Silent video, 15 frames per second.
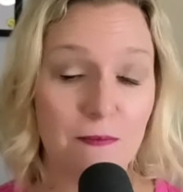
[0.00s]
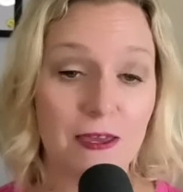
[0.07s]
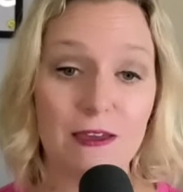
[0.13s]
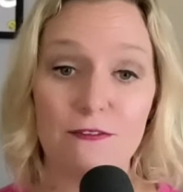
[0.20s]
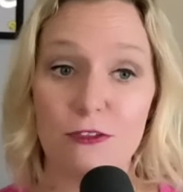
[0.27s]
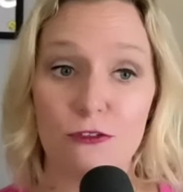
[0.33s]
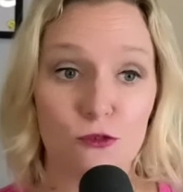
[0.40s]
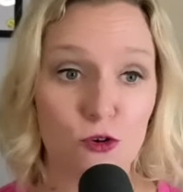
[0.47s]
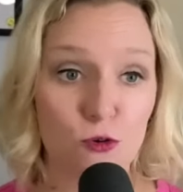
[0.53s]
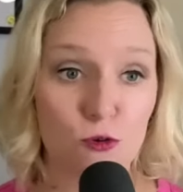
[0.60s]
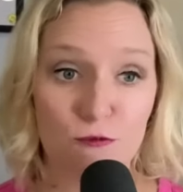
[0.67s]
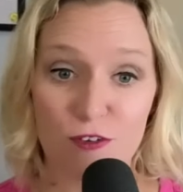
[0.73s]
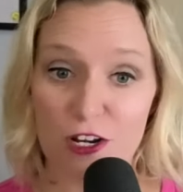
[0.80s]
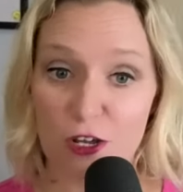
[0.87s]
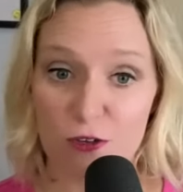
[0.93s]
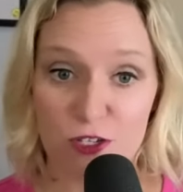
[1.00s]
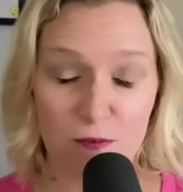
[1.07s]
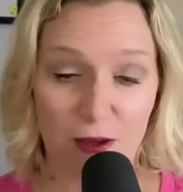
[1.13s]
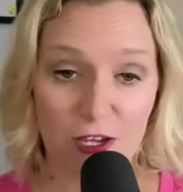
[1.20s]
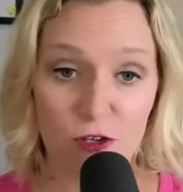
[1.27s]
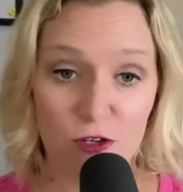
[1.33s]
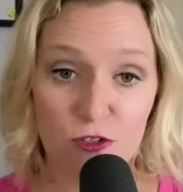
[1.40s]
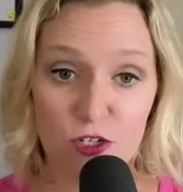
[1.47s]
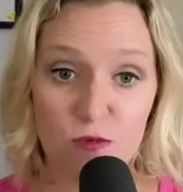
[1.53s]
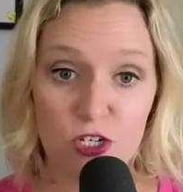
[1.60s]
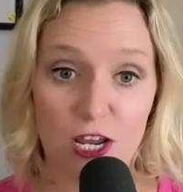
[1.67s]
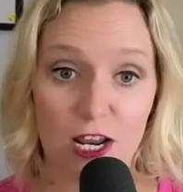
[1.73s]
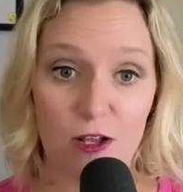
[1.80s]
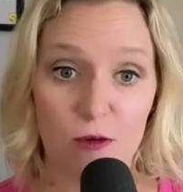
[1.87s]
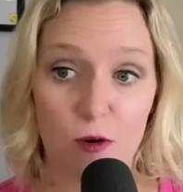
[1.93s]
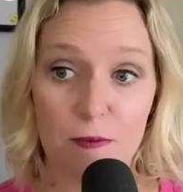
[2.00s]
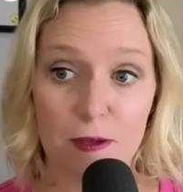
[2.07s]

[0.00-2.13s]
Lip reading: even through videos on my YouTube channel where